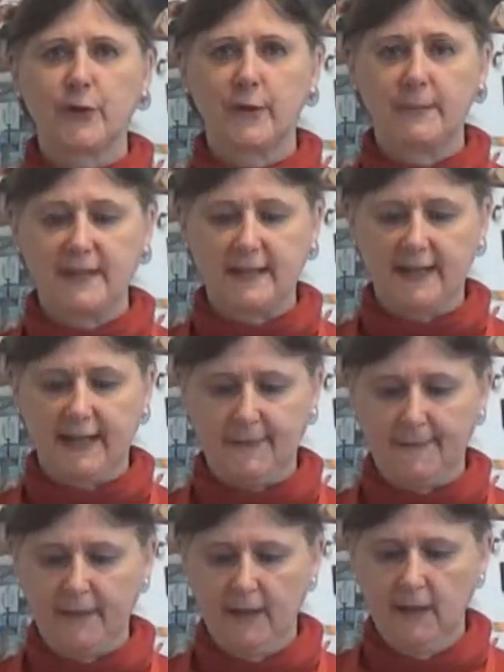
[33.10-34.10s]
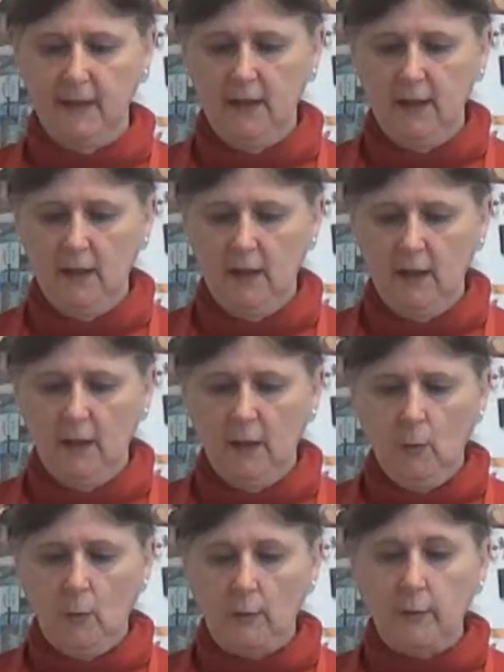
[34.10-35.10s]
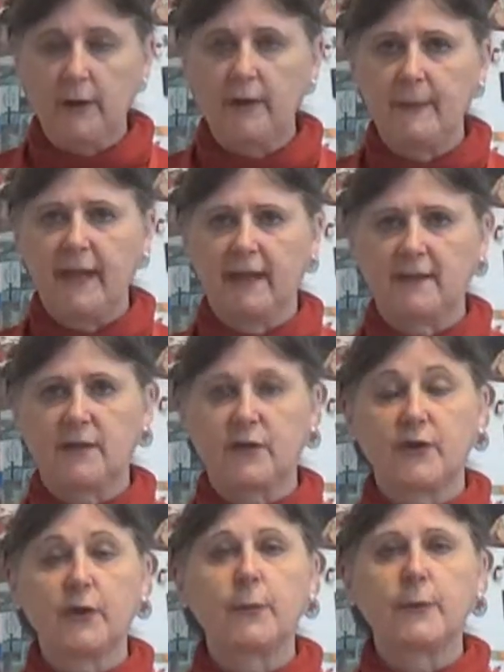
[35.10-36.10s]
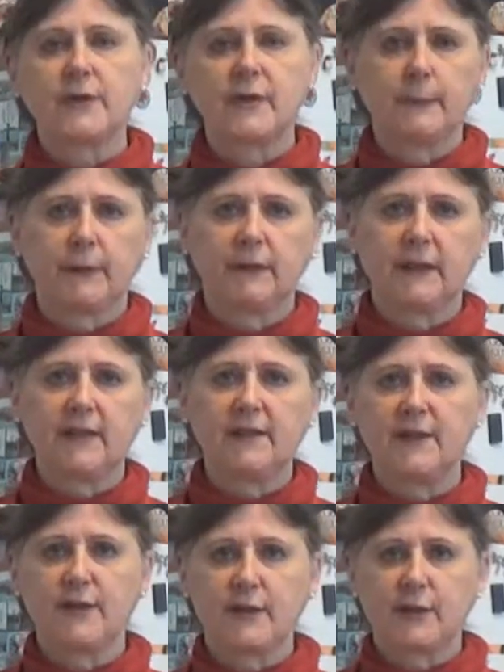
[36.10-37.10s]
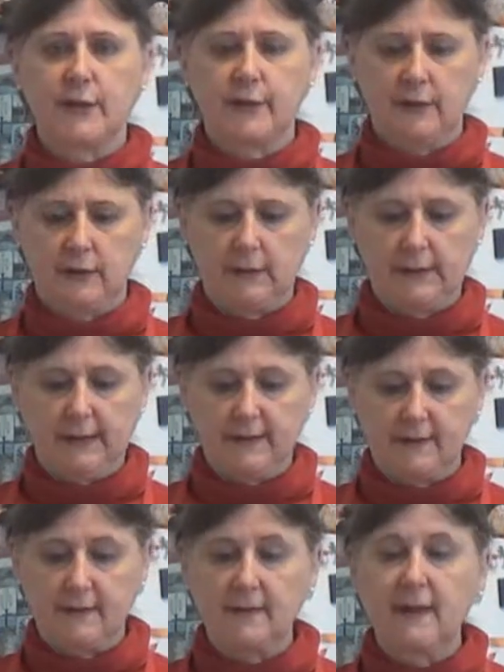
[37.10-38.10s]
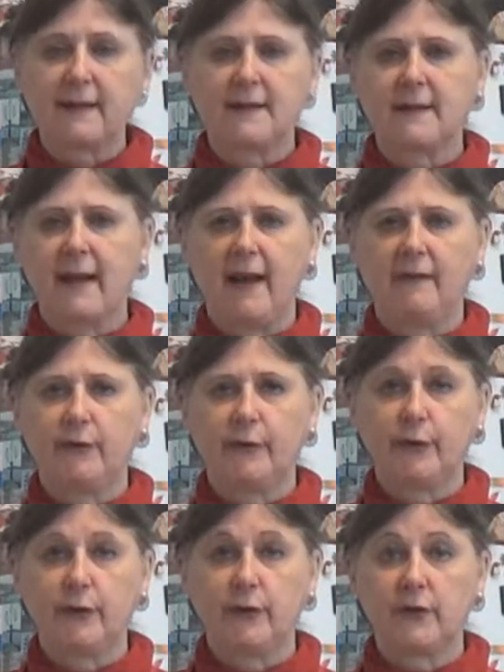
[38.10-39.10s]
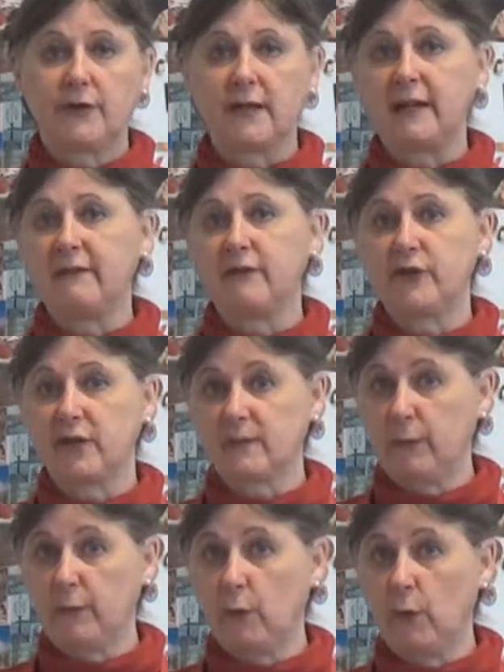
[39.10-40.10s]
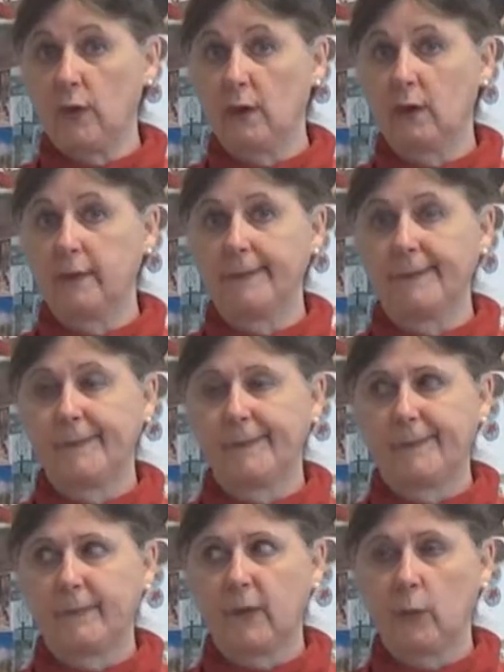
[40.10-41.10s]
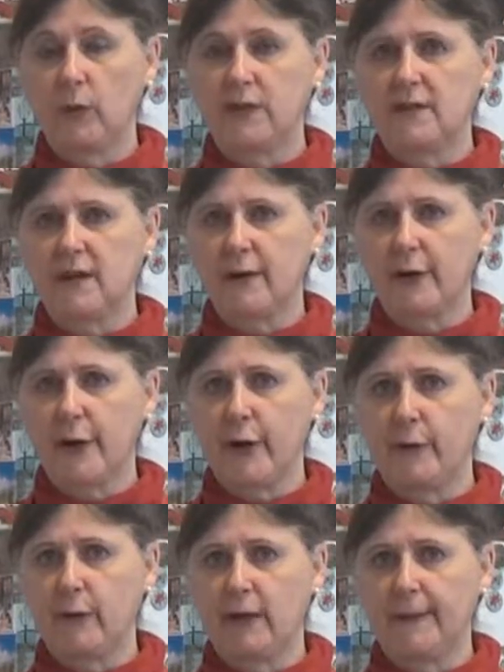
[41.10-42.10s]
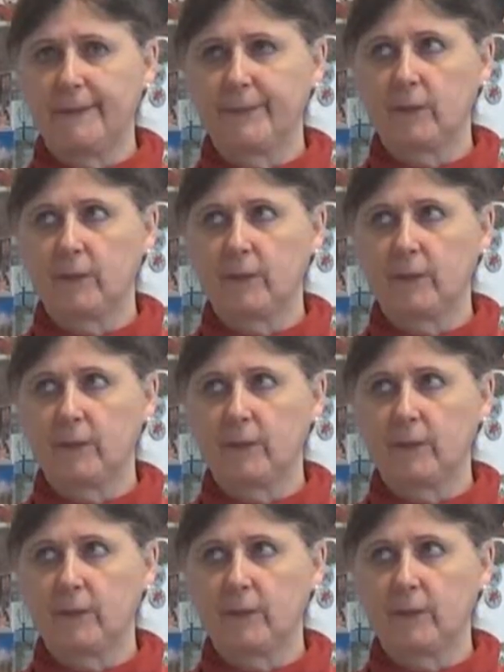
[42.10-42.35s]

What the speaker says: join me today. What we're going to make is a super simple, easy dessert. It's nice to have on New Year's Eve just before we start our